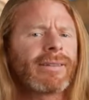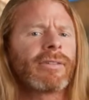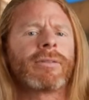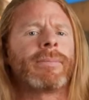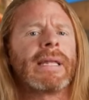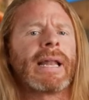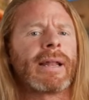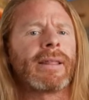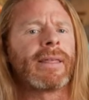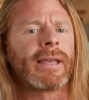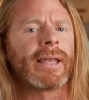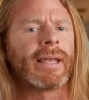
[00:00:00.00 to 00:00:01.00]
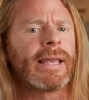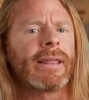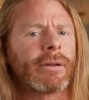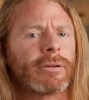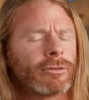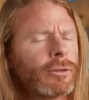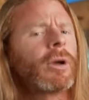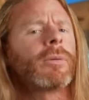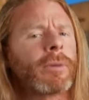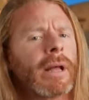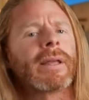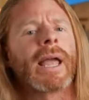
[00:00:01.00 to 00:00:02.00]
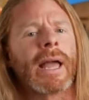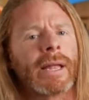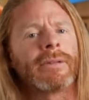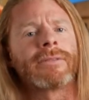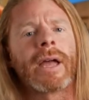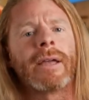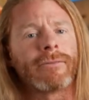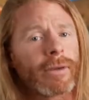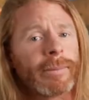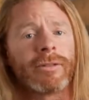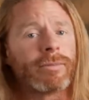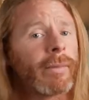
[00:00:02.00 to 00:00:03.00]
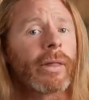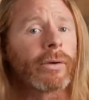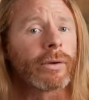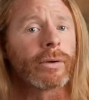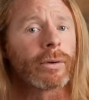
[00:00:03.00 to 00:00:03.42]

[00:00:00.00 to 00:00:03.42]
doesn't mean anything either. Trudeau probably got his height from his mother,